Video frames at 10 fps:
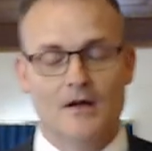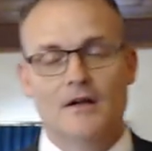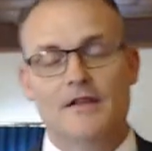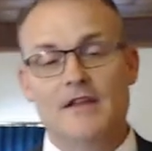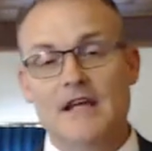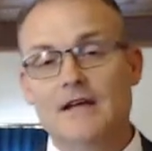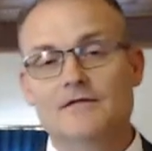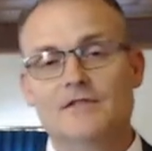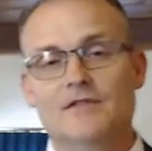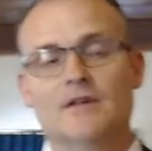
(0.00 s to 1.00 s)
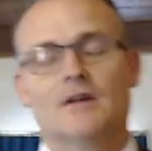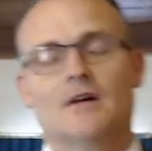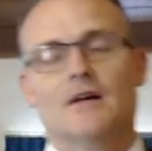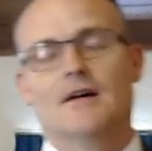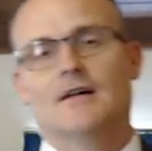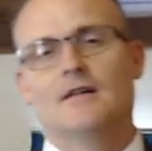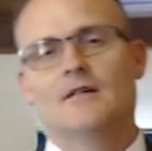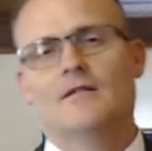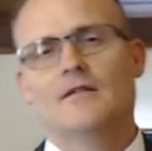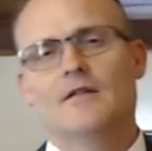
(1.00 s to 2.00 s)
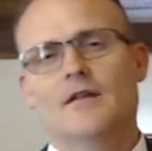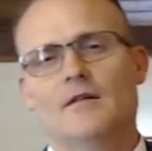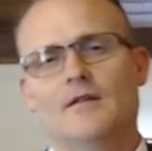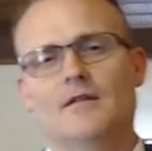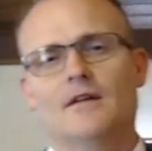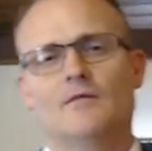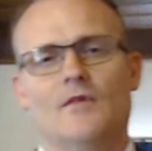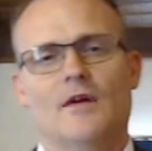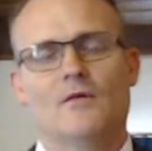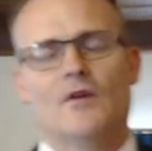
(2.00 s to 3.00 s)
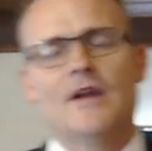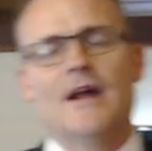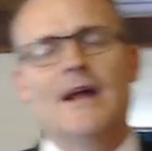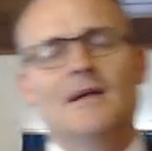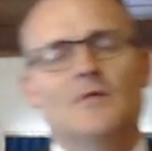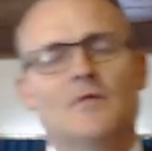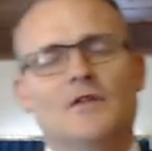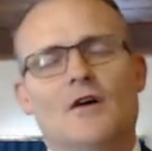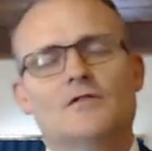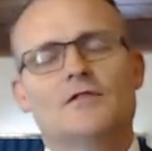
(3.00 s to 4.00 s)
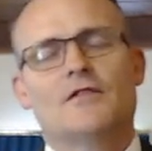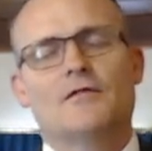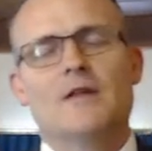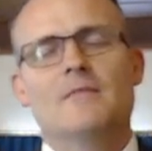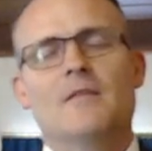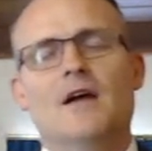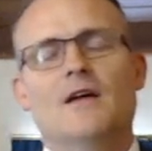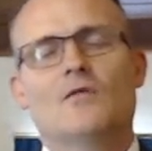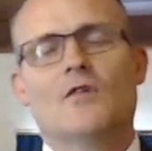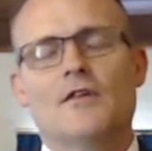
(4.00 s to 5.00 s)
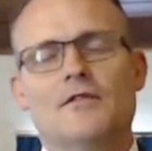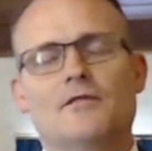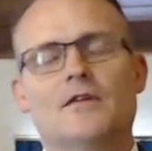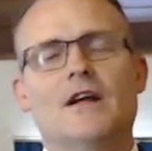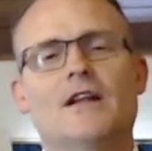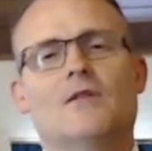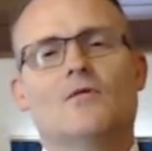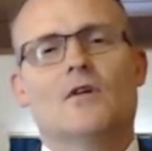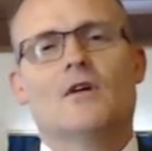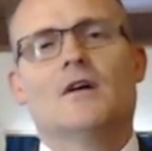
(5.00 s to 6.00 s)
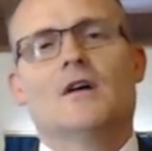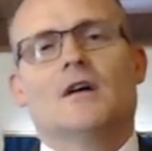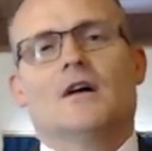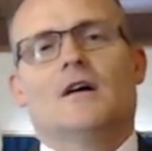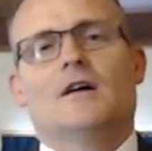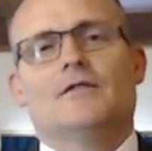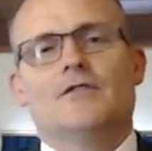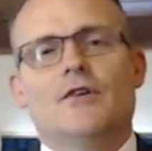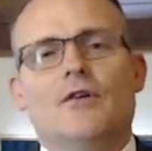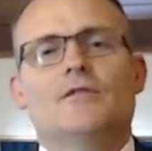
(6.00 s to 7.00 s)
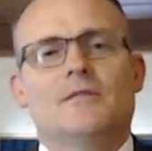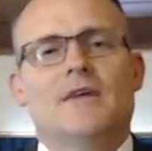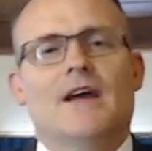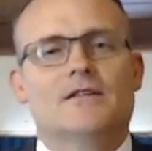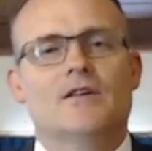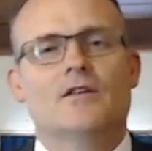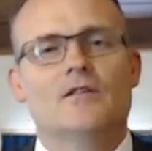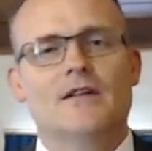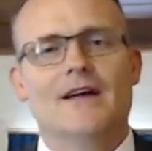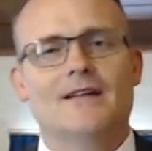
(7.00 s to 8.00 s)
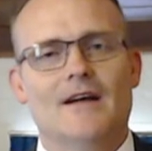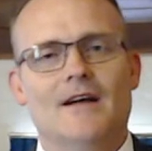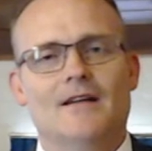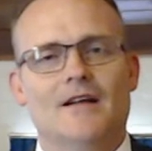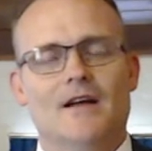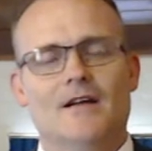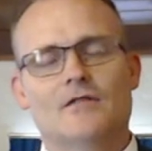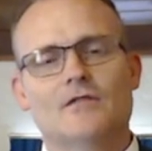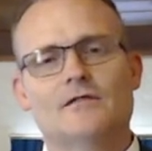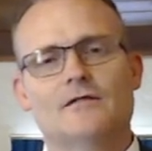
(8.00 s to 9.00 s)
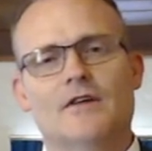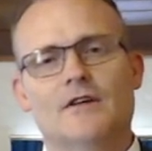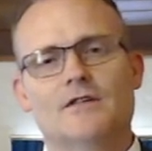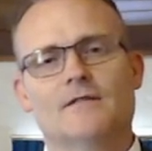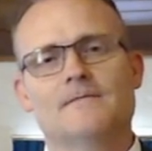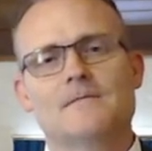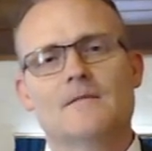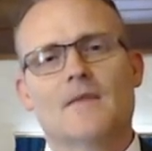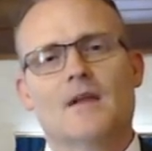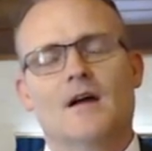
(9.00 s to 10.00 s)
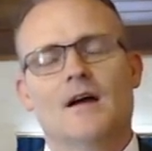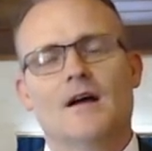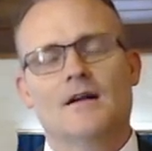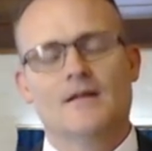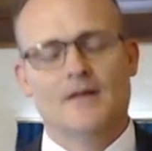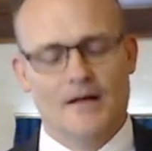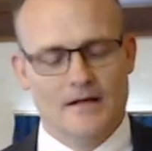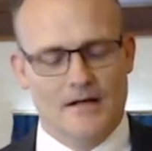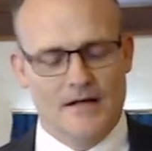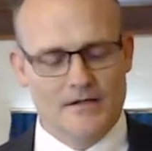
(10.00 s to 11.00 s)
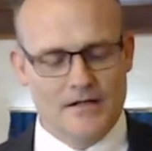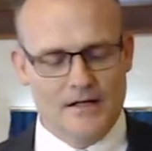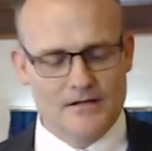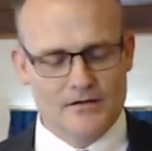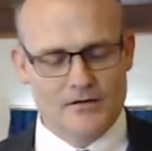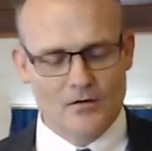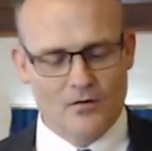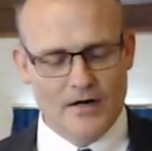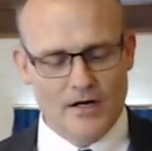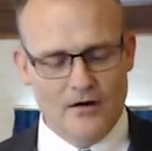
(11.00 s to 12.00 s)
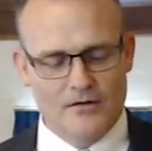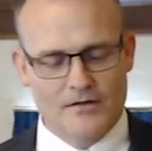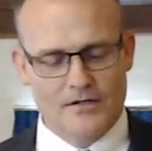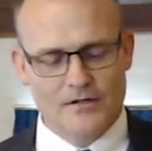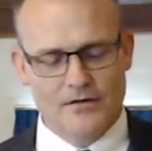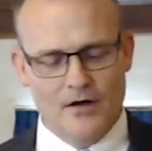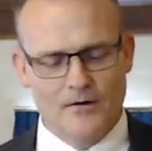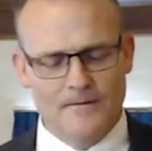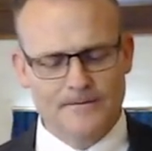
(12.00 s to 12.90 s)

thieves uh, that didn't, they weren't named, but those three men were the three that were uh, due to be executed that day, that day of crucifixion. And as, as the story goes, as you know,